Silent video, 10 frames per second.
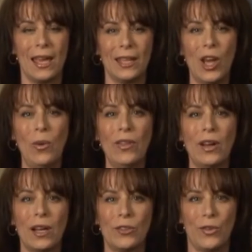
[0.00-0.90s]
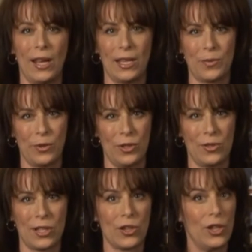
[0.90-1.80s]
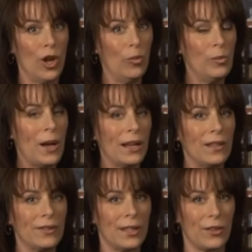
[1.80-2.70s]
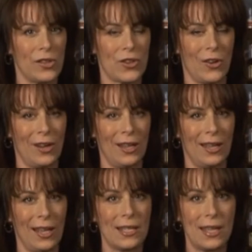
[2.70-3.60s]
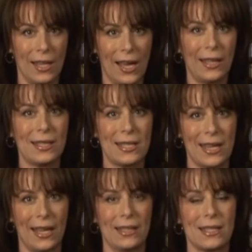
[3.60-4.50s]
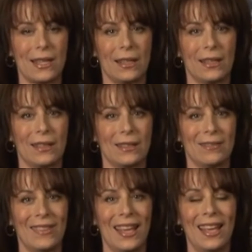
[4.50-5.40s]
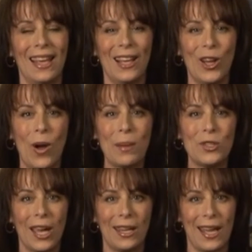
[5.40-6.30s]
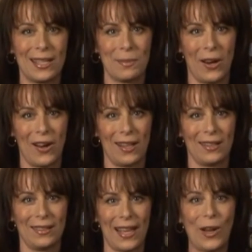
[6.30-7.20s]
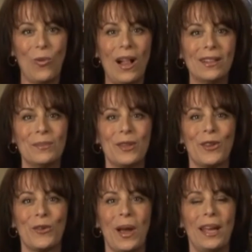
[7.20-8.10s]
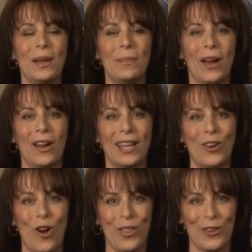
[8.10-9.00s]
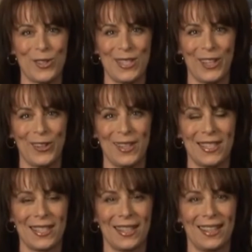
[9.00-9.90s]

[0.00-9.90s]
No other country has produced such a noble body of literature as the United States. Hello, I'm Jane Kaczmarek, and welcome to the Great American Authors Series.